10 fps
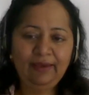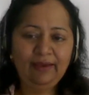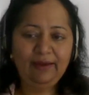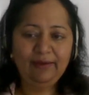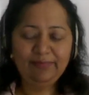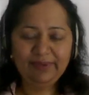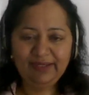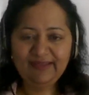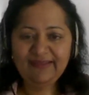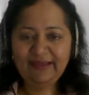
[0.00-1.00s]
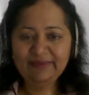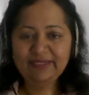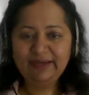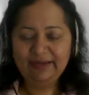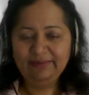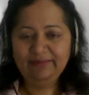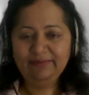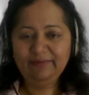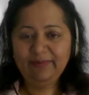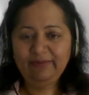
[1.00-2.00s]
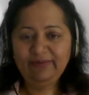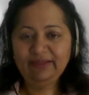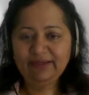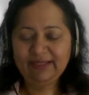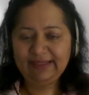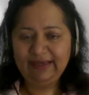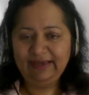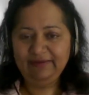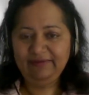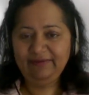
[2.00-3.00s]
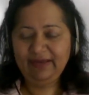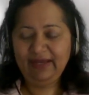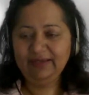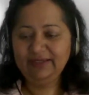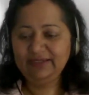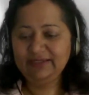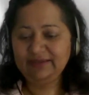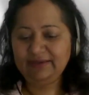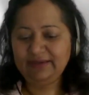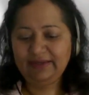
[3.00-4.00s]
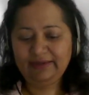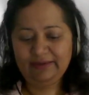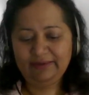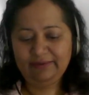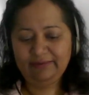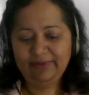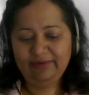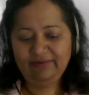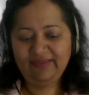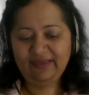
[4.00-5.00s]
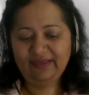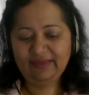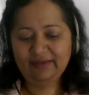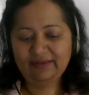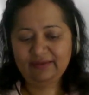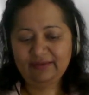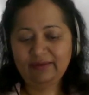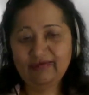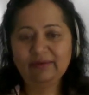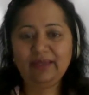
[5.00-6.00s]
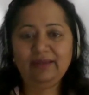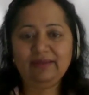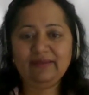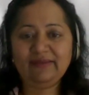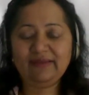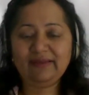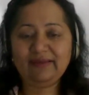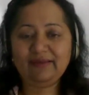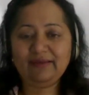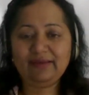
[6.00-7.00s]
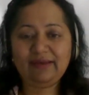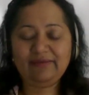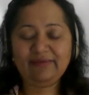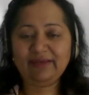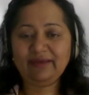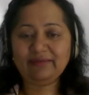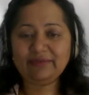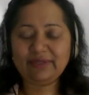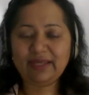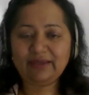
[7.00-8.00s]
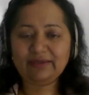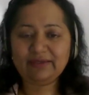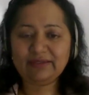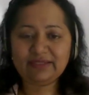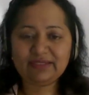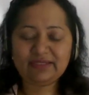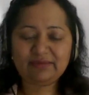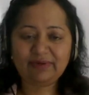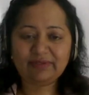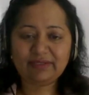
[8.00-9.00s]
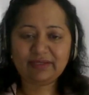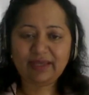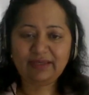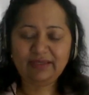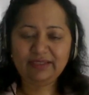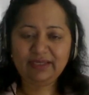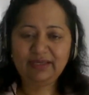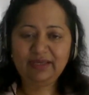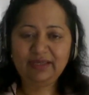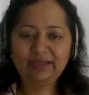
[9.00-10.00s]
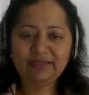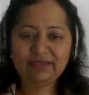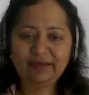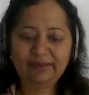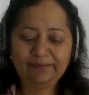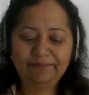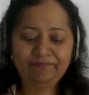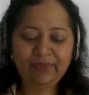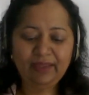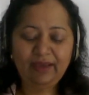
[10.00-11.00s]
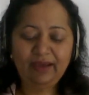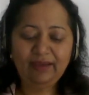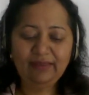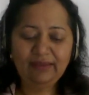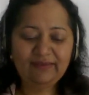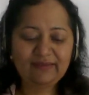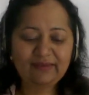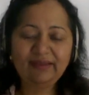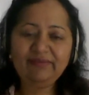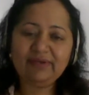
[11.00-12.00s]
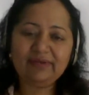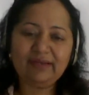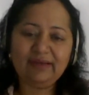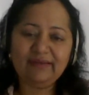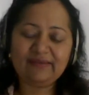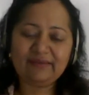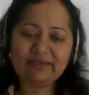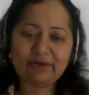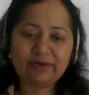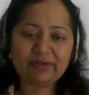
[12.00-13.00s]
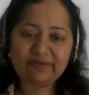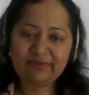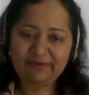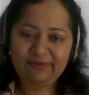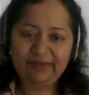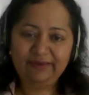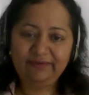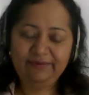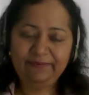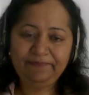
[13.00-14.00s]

But at the same time, when we look at life and when we see that, oh, okay, life can come to an end just about any day, any time, and then suddenly we realize the shortness of life.